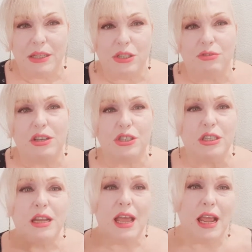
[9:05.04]

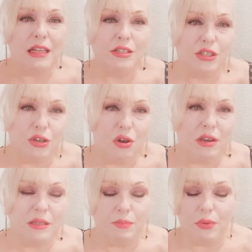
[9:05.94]
destruction, and star
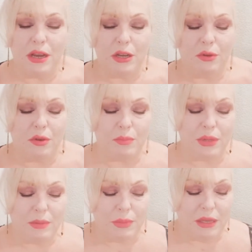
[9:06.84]
is brand new
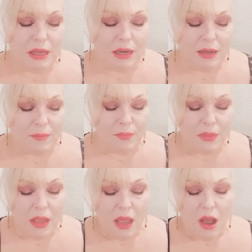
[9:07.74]
complete beginning.
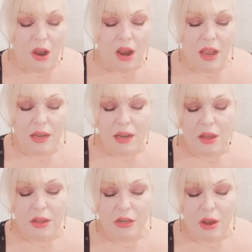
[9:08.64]
All right,
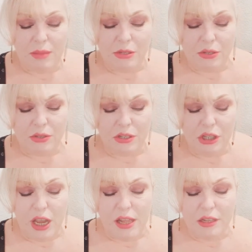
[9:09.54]
now in your obstacles and
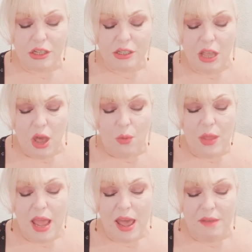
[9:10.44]
challenges,
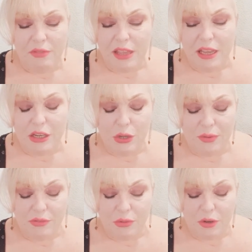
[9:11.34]
we have the Two
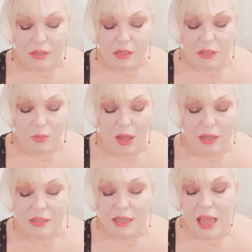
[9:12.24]
of Swords as well
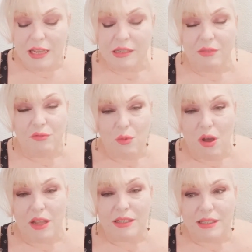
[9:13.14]
as the Ace of
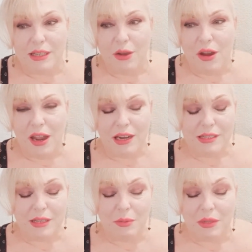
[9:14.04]
Wands. All right, right. Let's
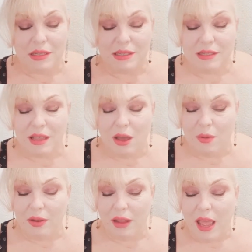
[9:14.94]
see where this is
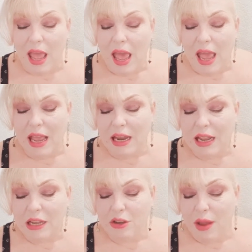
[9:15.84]
going. And
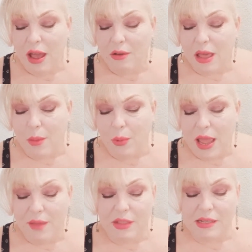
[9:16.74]
in your outcome, we
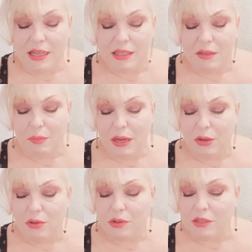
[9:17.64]
have the Six of
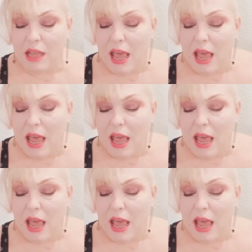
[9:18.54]
Pentacles